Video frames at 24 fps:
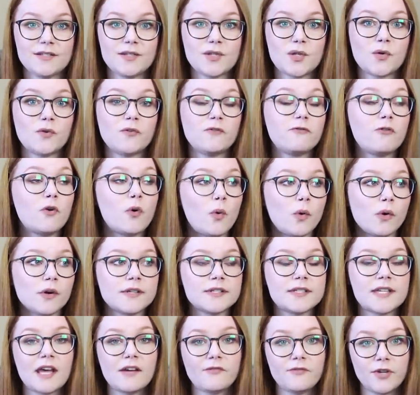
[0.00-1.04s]
So of
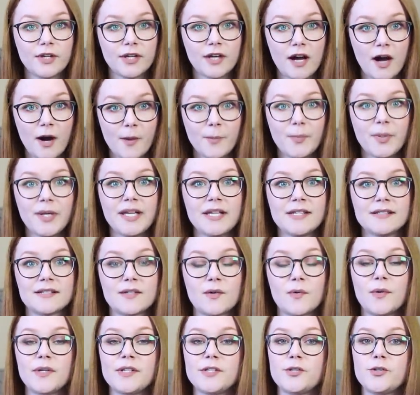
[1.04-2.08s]
course, every company is
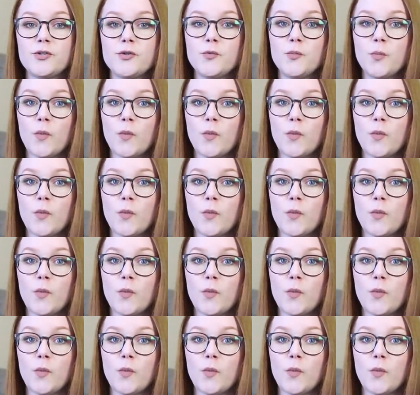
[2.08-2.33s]
going to